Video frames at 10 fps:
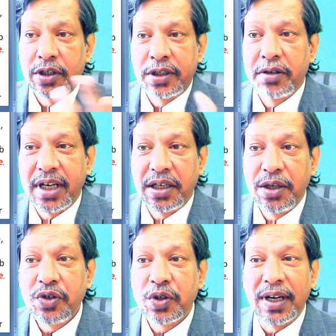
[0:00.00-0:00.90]

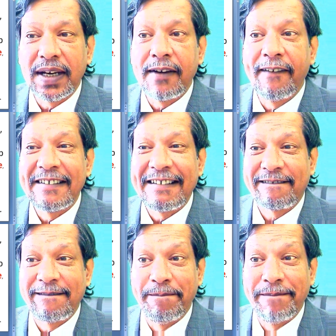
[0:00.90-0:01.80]
Once you get used to it,
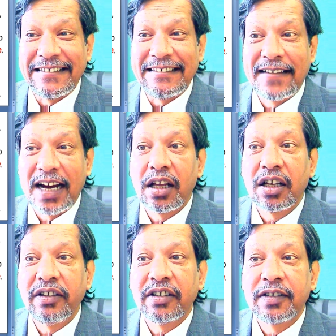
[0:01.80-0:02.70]
you don't have to
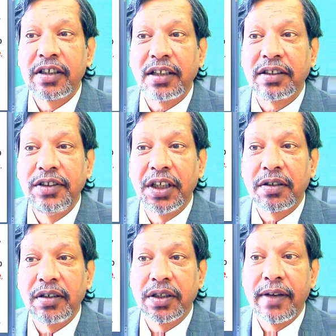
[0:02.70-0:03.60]
bite. You can just
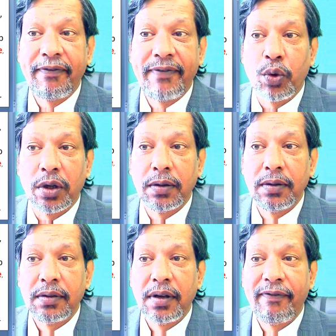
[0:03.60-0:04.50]
touch gently and say
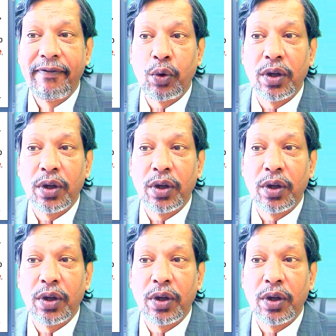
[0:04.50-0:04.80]
fuel.